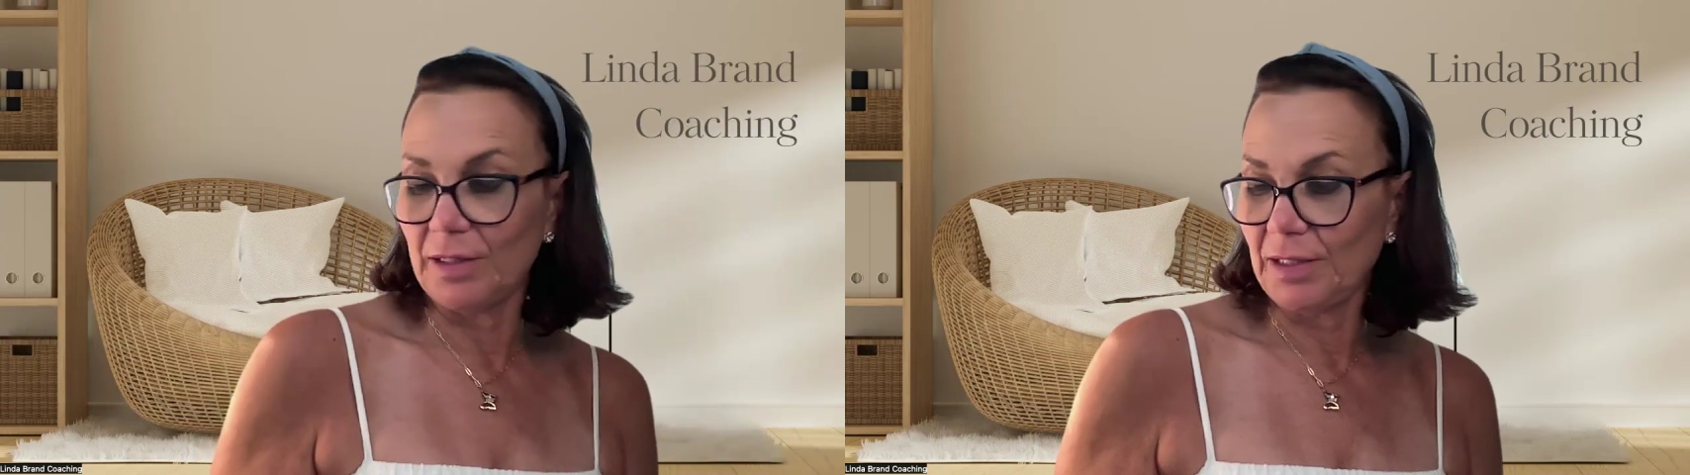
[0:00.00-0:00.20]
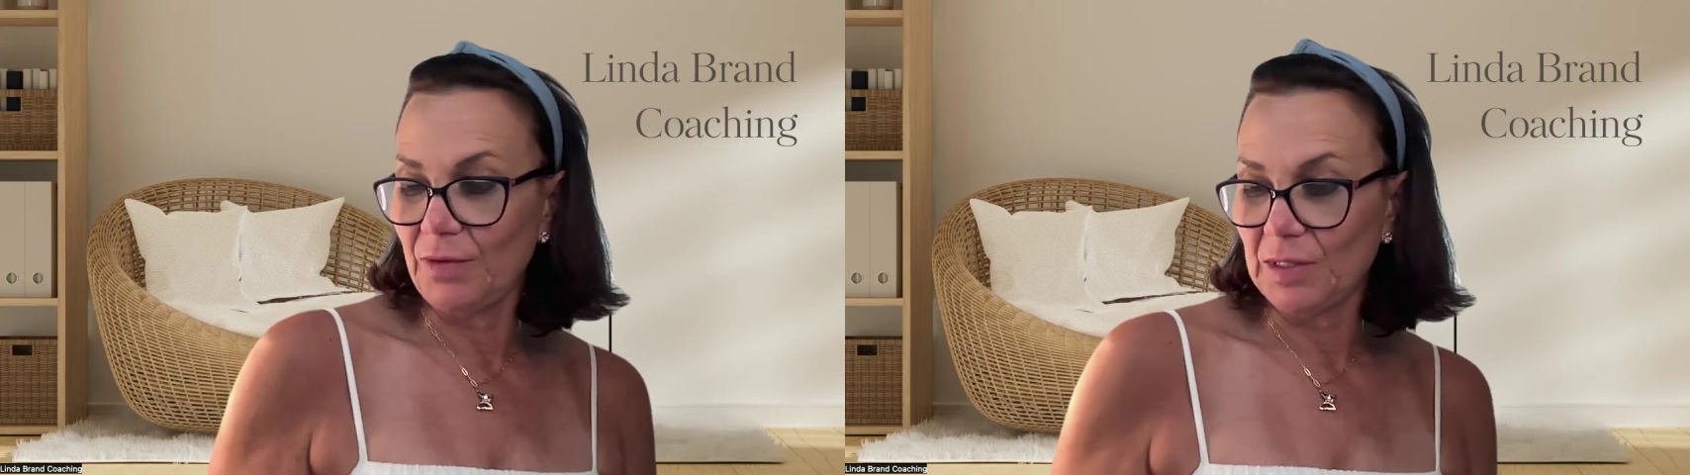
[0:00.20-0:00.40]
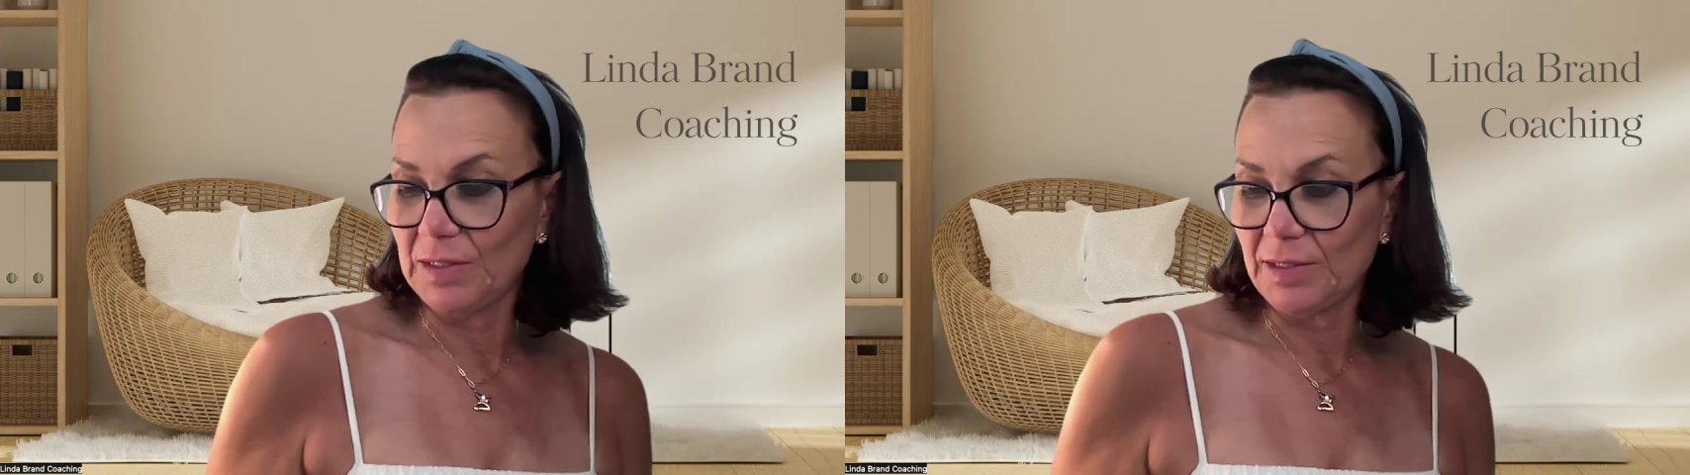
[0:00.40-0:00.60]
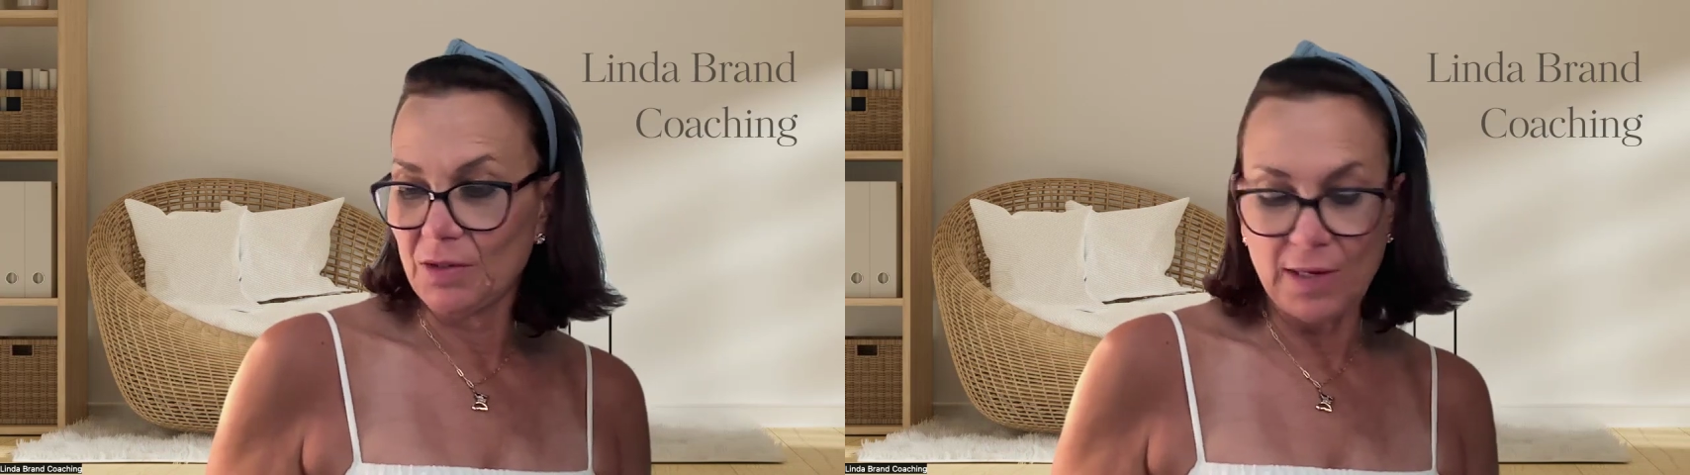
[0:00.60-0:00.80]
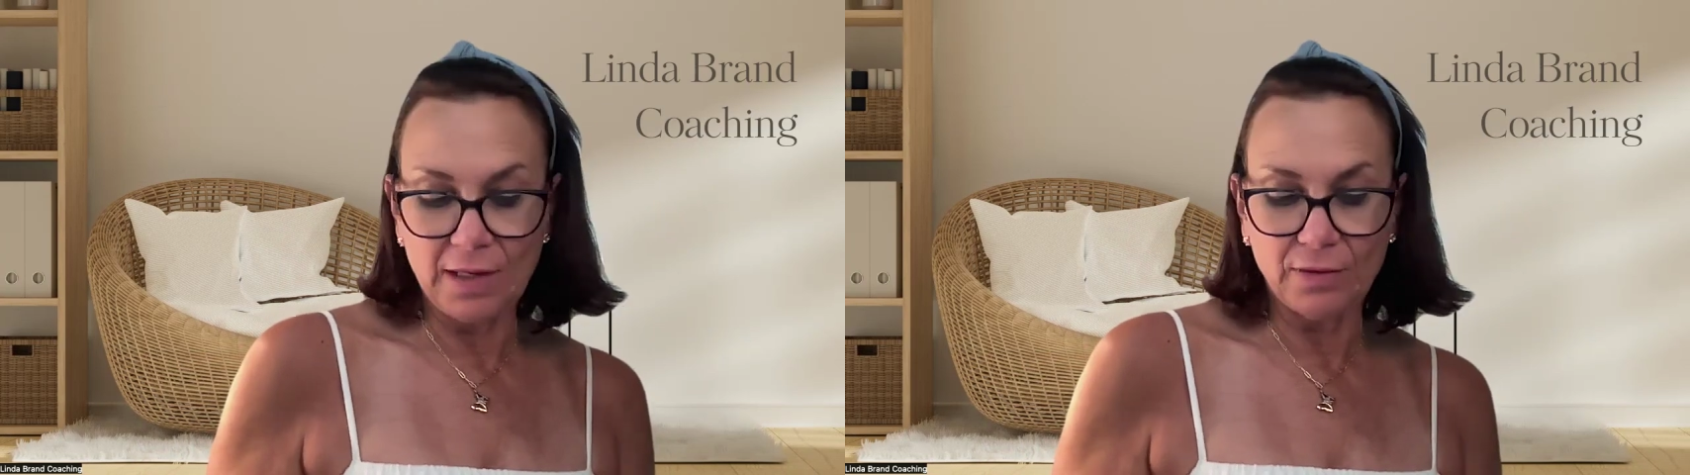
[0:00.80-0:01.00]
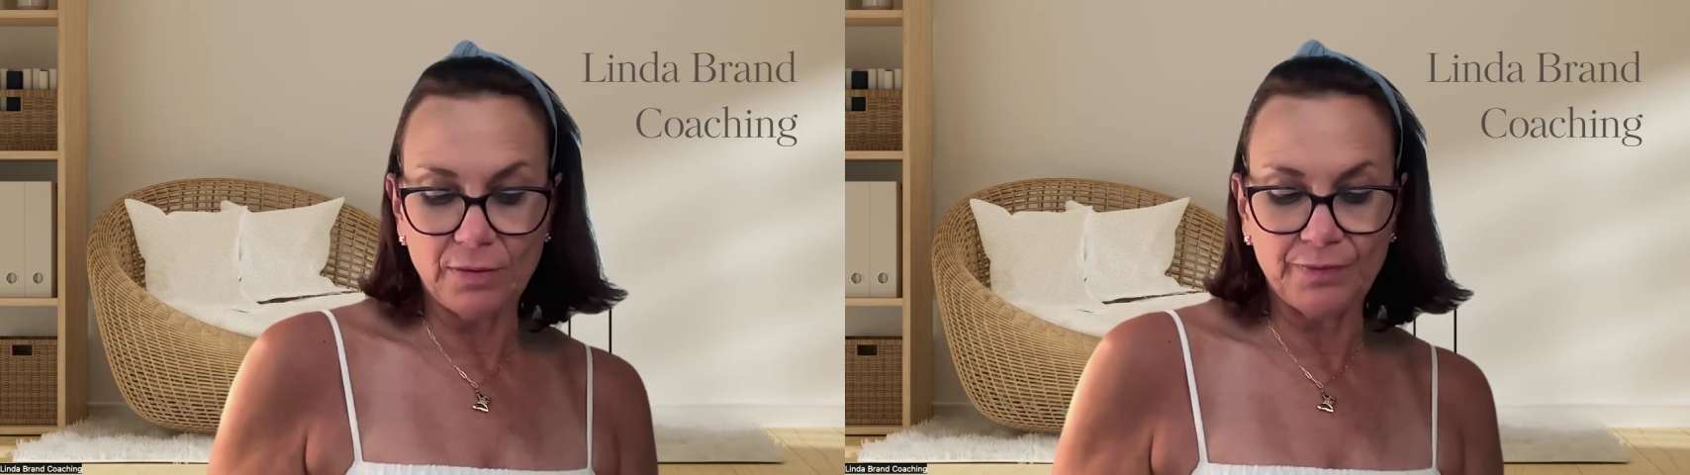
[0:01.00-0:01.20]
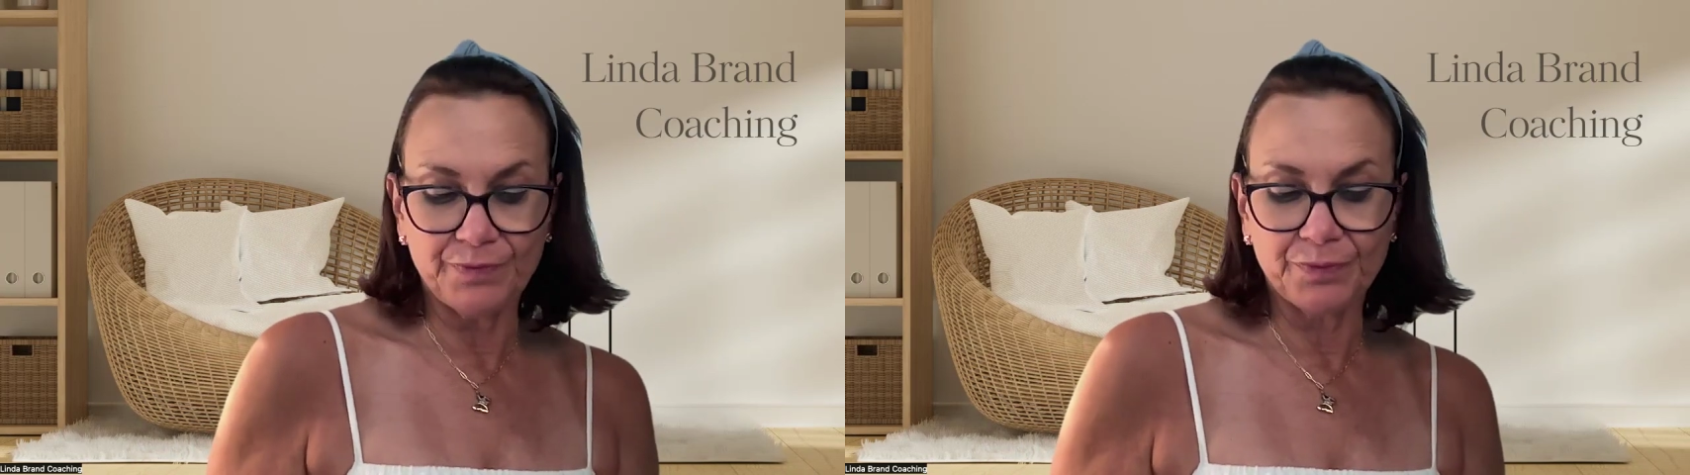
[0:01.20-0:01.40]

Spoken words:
Lucky wants to go out.